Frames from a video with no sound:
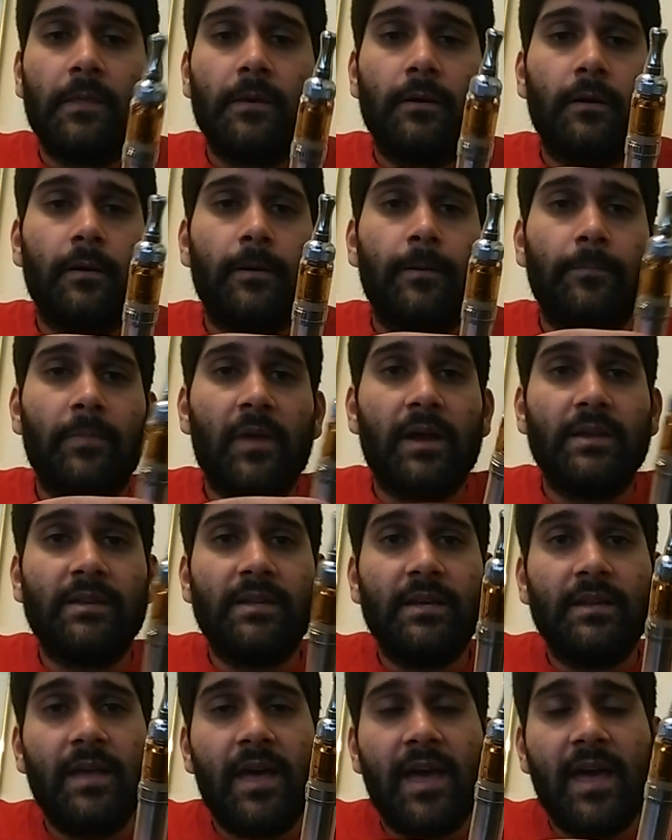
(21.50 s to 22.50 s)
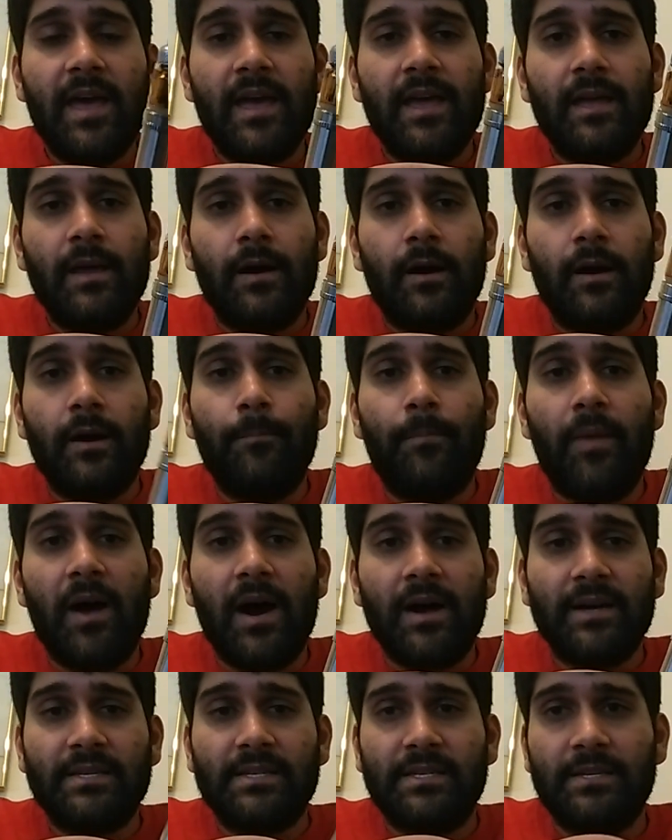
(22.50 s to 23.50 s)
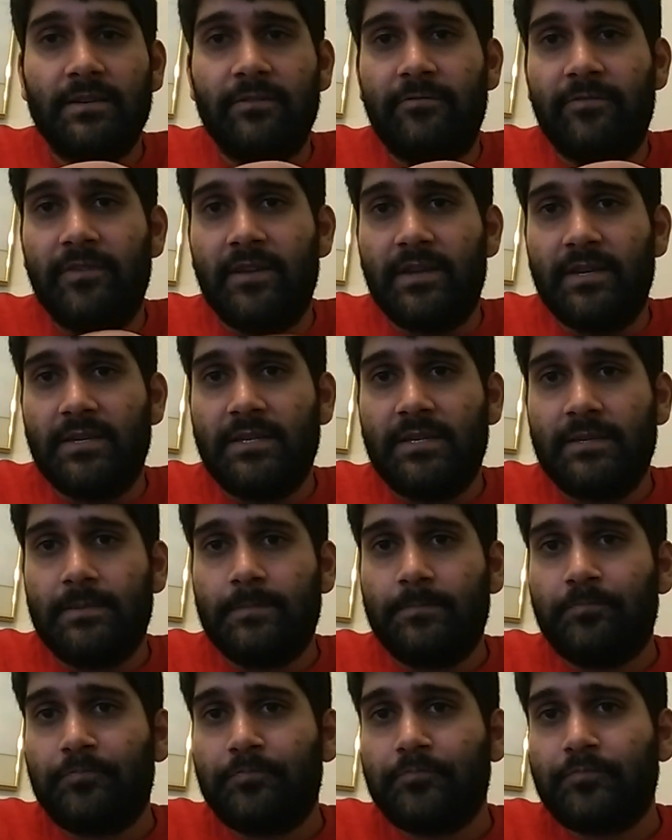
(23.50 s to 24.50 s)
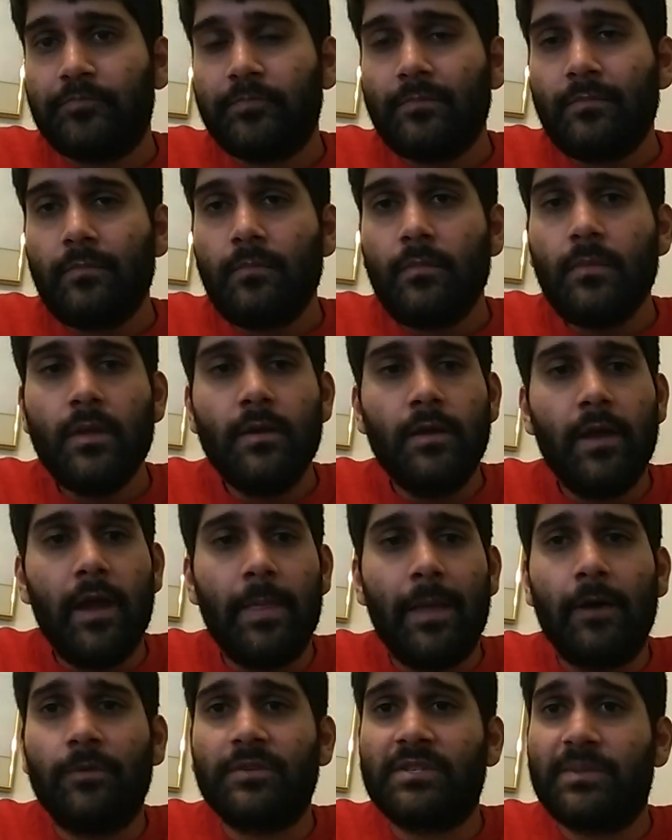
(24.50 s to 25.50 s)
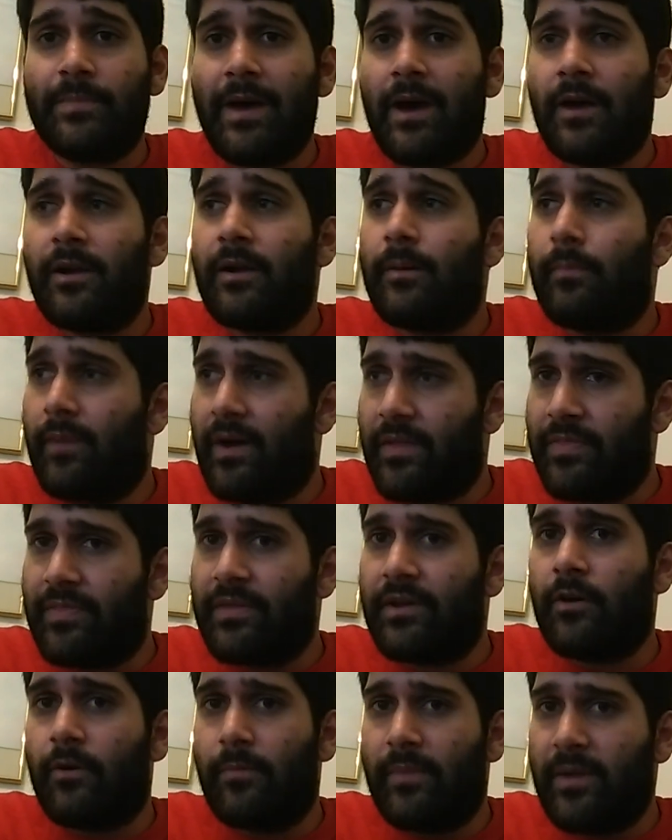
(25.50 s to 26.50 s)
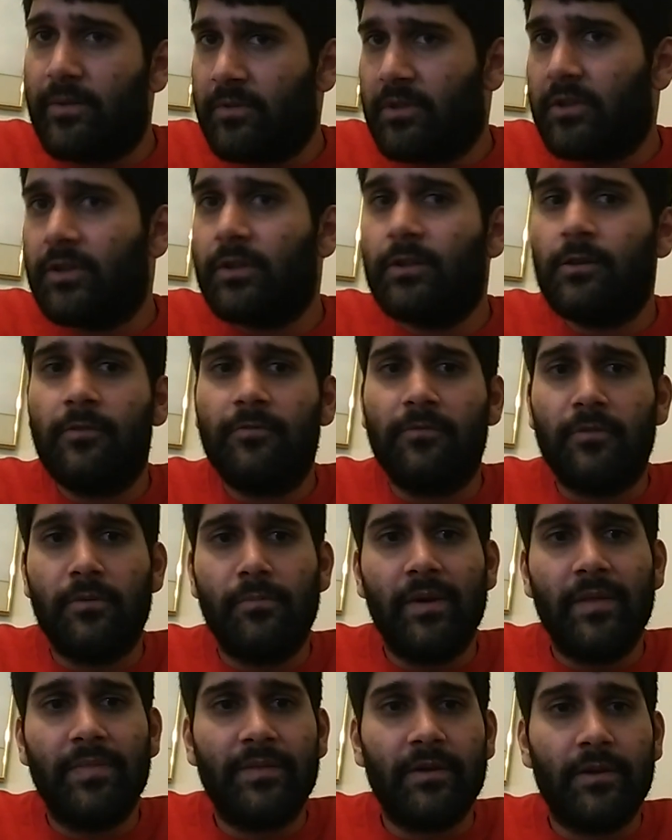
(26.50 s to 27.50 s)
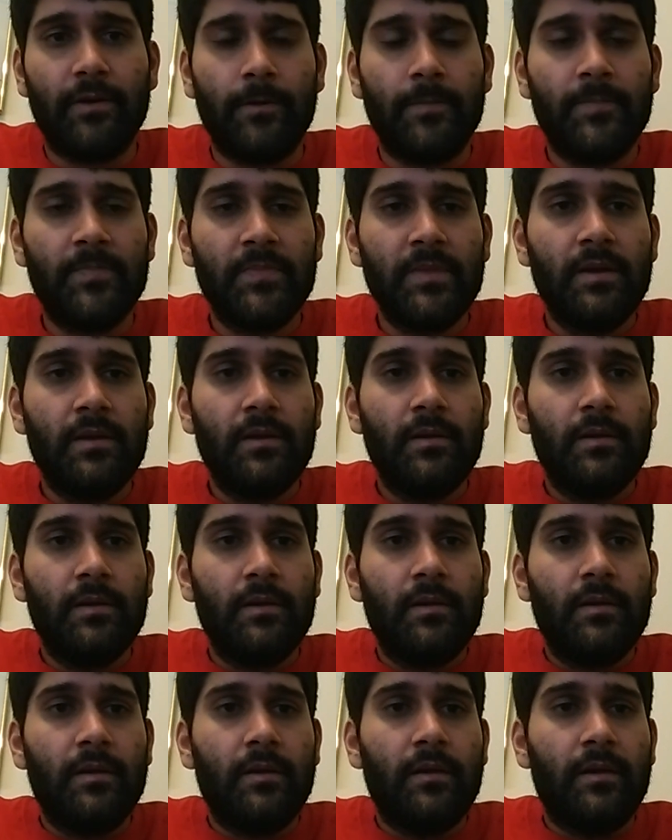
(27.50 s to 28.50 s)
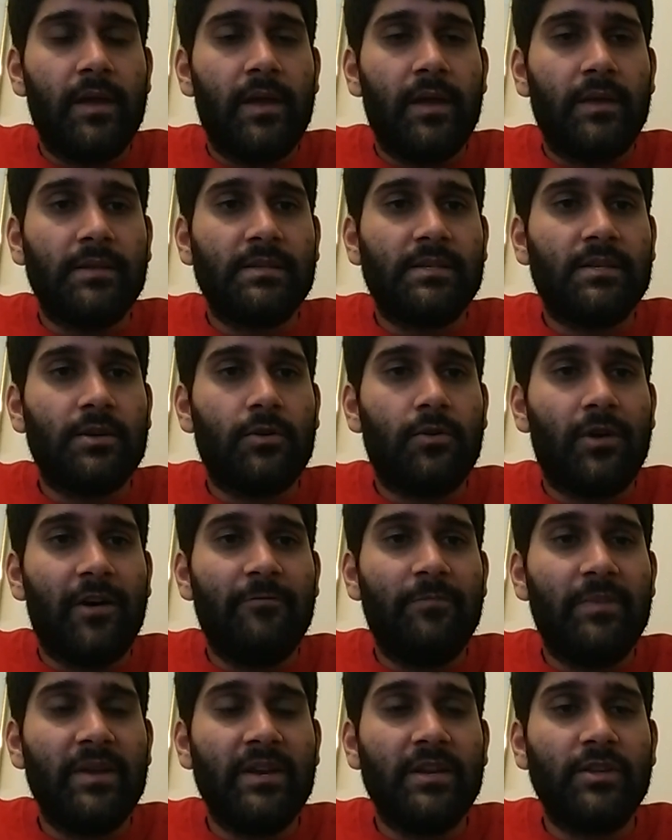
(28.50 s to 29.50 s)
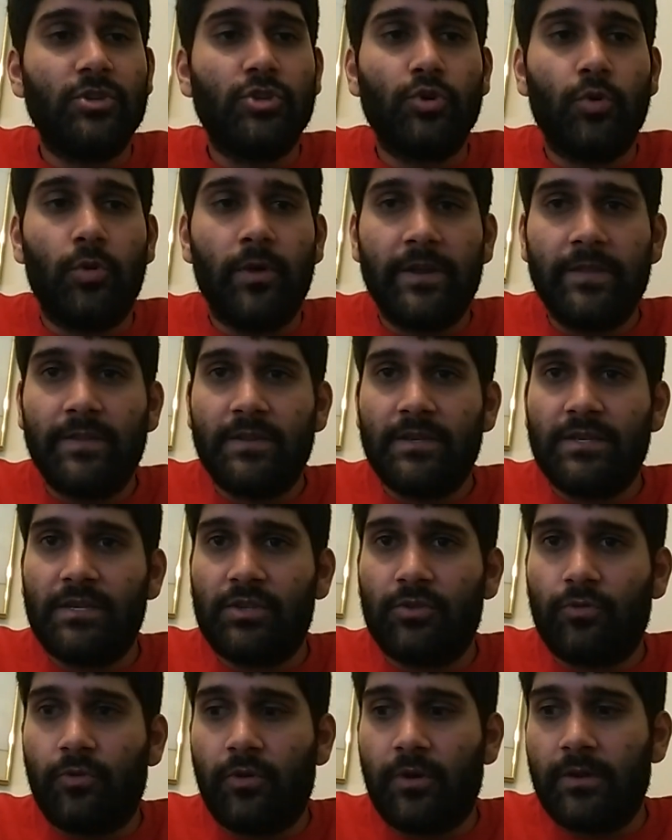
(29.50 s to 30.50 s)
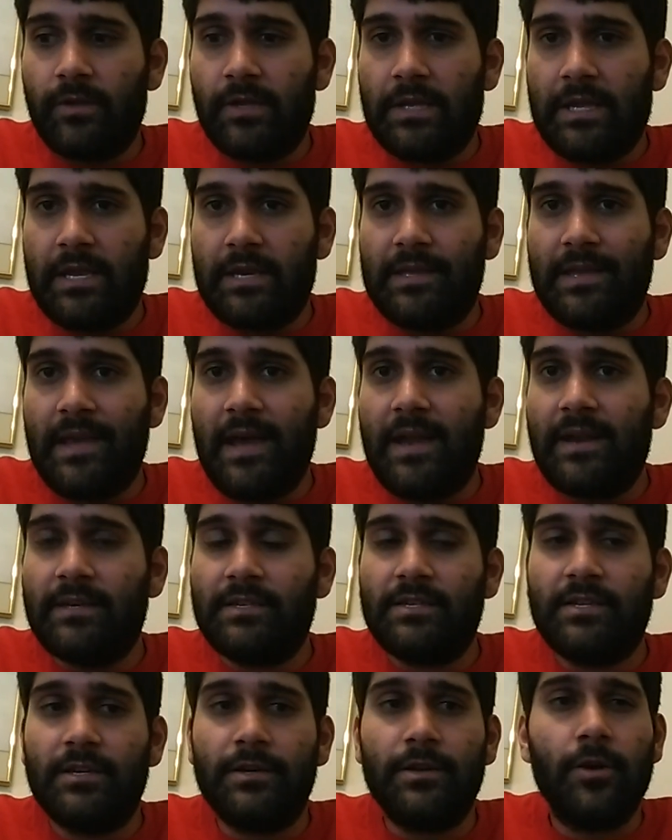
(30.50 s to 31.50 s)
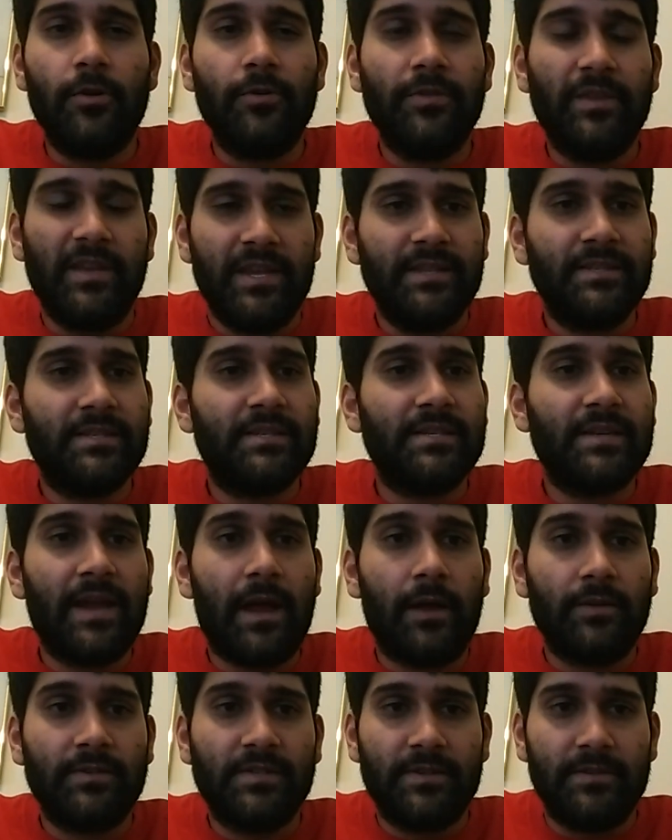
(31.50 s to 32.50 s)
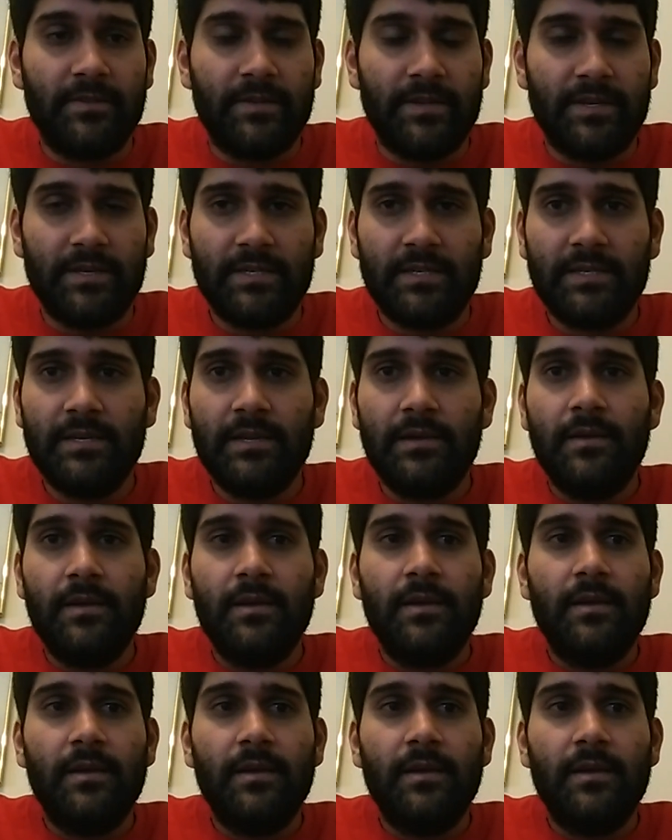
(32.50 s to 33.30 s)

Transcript: I did a unboxing of this, and that was about a month ago, maybe a little over a month ago. And so I've been enjoying this thoroughly and getting to know the ins and outs of this.